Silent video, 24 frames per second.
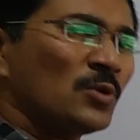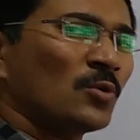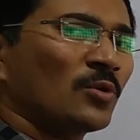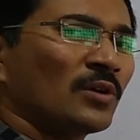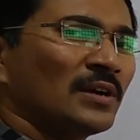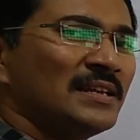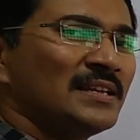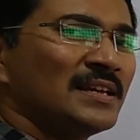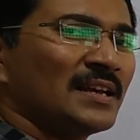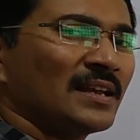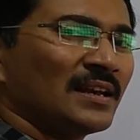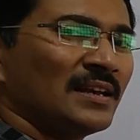
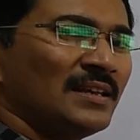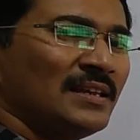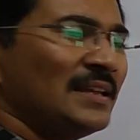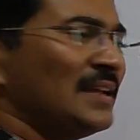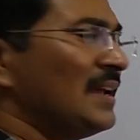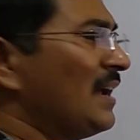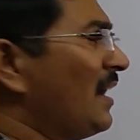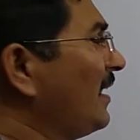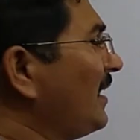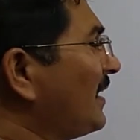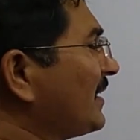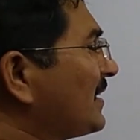clearly,
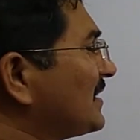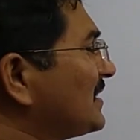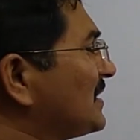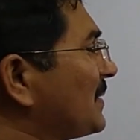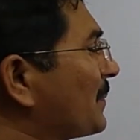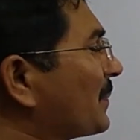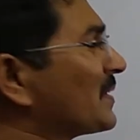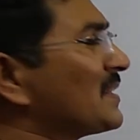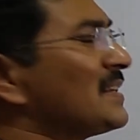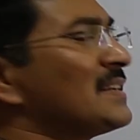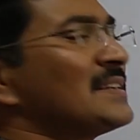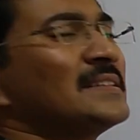let us
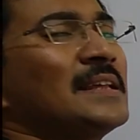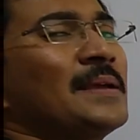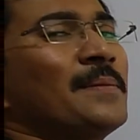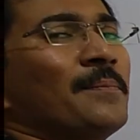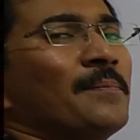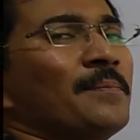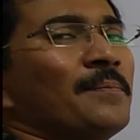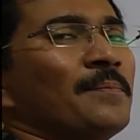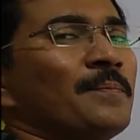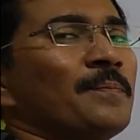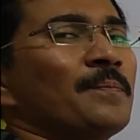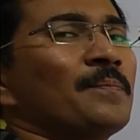represent
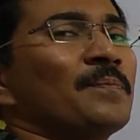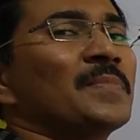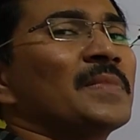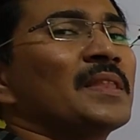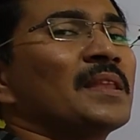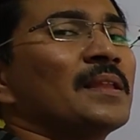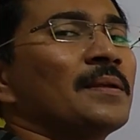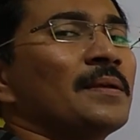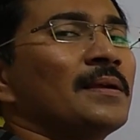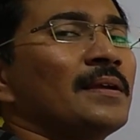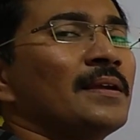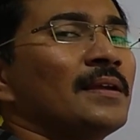them
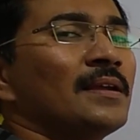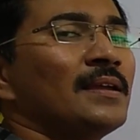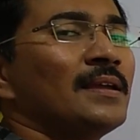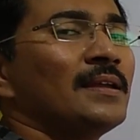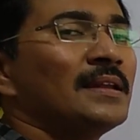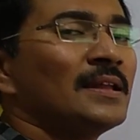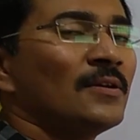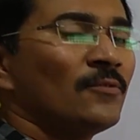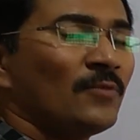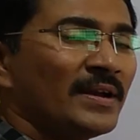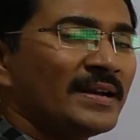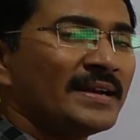in a
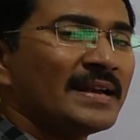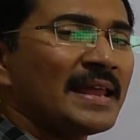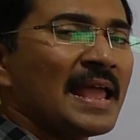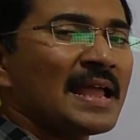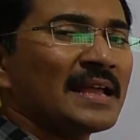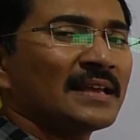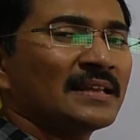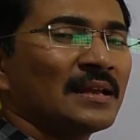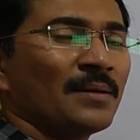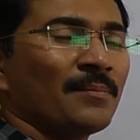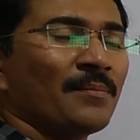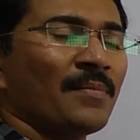Venn
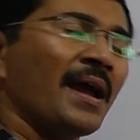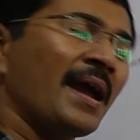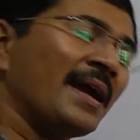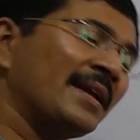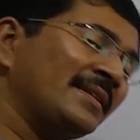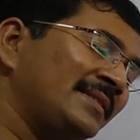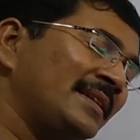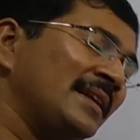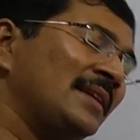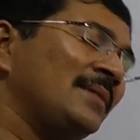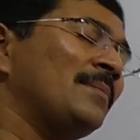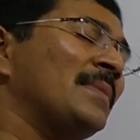diagram and
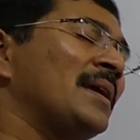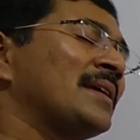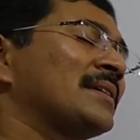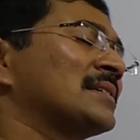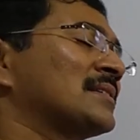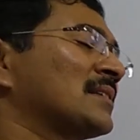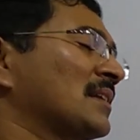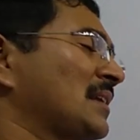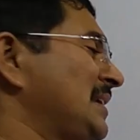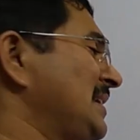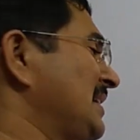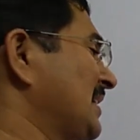then make it
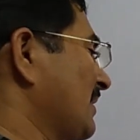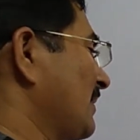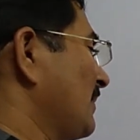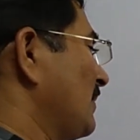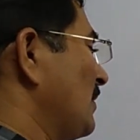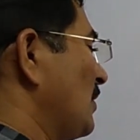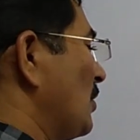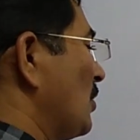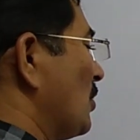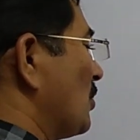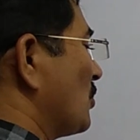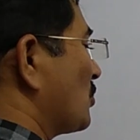clear.
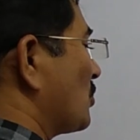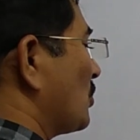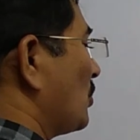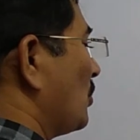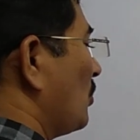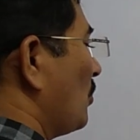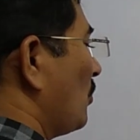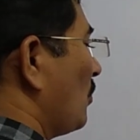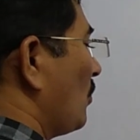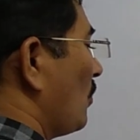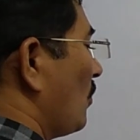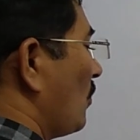
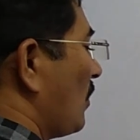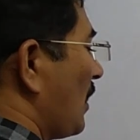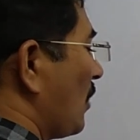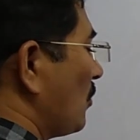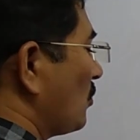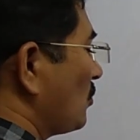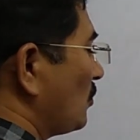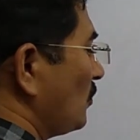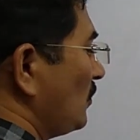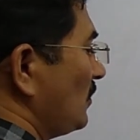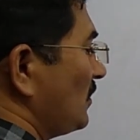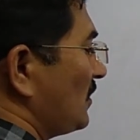So how
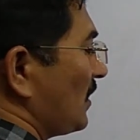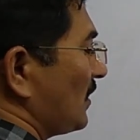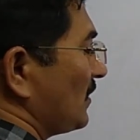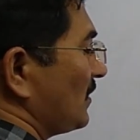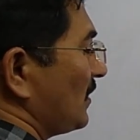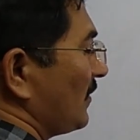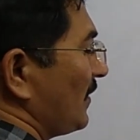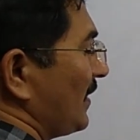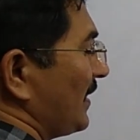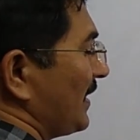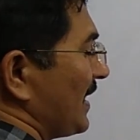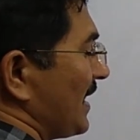to draw the
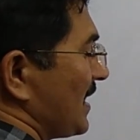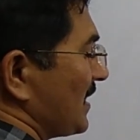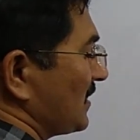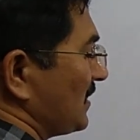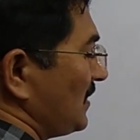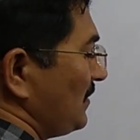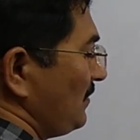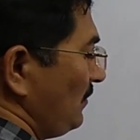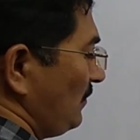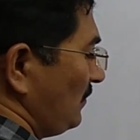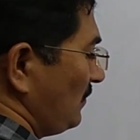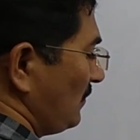Venn
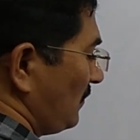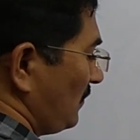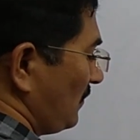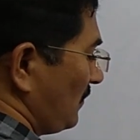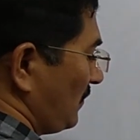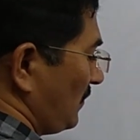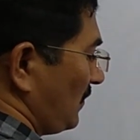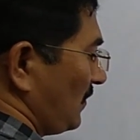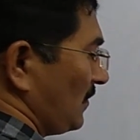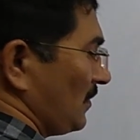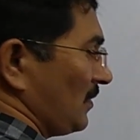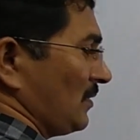diagram?
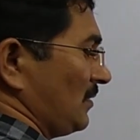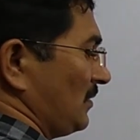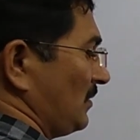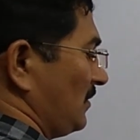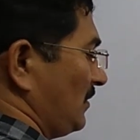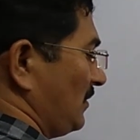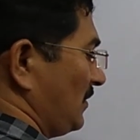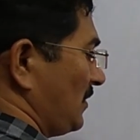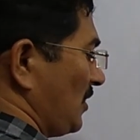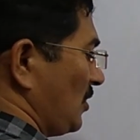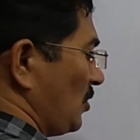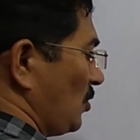The
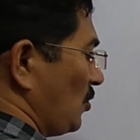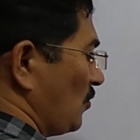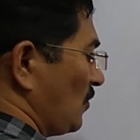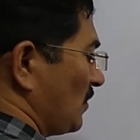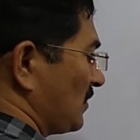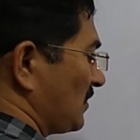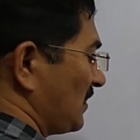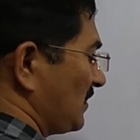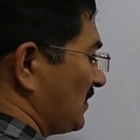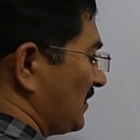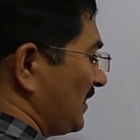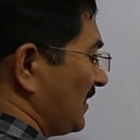universal
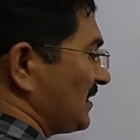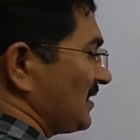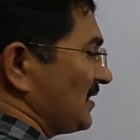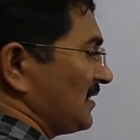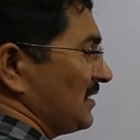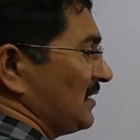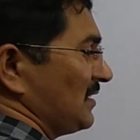set